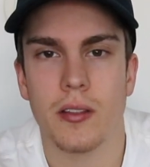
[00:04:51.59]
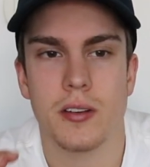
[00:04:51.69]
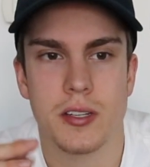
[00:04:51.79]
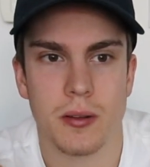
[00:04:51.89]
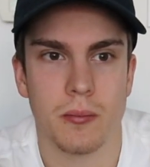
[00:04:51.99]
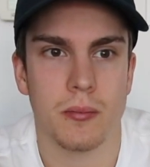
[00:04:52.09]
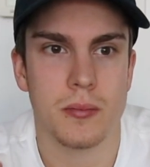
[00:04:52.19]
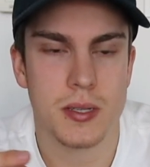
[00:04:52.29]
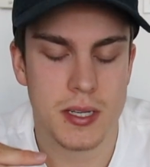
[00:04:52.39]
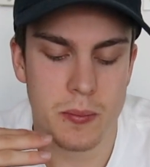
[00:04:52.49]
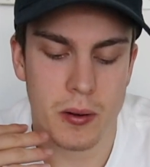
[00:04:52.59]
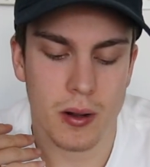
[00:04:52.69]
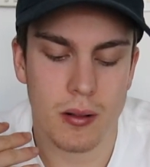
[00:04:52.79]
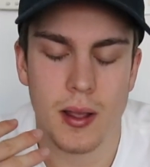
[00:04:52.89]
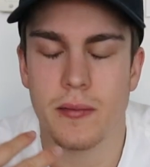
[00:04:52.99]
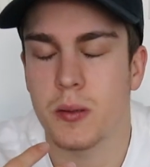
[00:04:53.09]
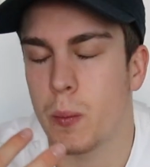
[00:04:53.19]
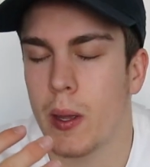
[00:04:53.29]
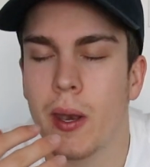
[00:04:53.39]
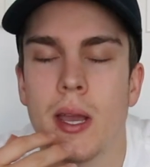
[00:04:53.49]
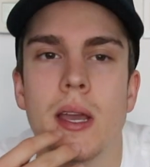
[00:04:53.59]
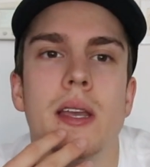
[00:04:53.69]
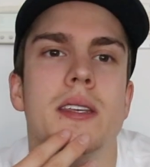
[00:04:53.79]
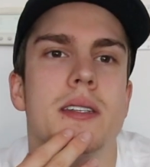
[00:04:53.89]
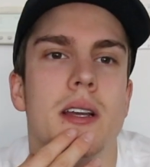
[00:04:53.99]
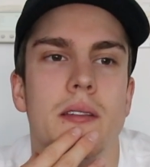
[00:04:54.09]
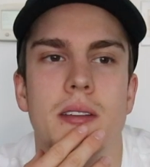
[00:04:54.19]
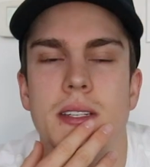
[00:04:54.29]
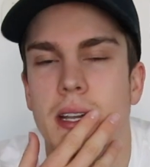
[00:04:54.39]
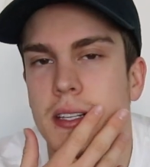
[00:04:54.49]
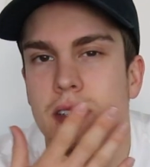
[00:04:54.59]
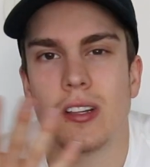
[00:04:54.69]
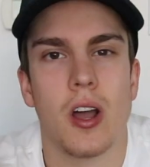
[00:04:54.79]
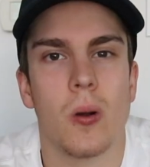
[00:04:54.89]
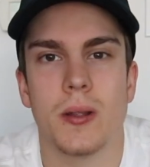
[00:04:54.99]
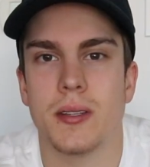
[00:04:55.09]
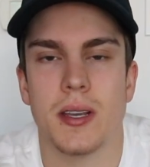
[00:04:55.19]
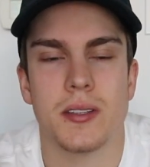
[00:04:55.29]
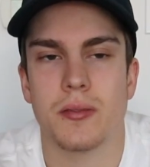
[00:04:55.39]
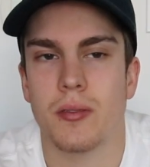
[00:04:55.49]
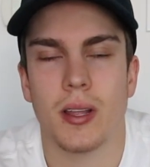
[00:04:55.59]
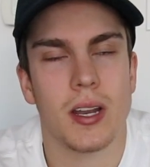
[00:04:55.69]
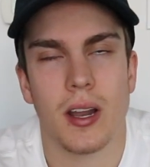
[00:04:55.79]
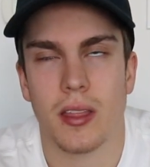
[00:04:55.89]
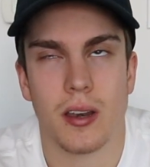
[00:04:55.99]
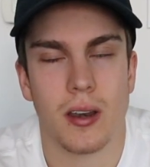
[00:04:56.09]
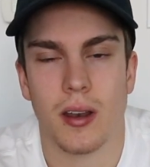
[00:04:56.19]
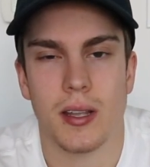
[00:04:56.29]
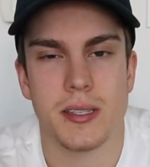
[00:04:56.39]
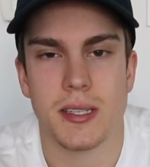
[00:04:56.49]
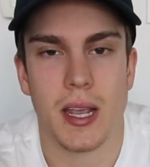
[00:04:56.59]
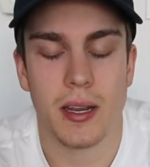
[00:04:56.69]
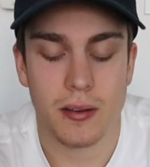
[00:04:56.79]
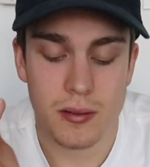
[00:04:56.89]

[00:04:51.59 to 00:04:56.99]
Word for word: There's some steeper cliffs, but still, if you take it slow, it's really nothing insane.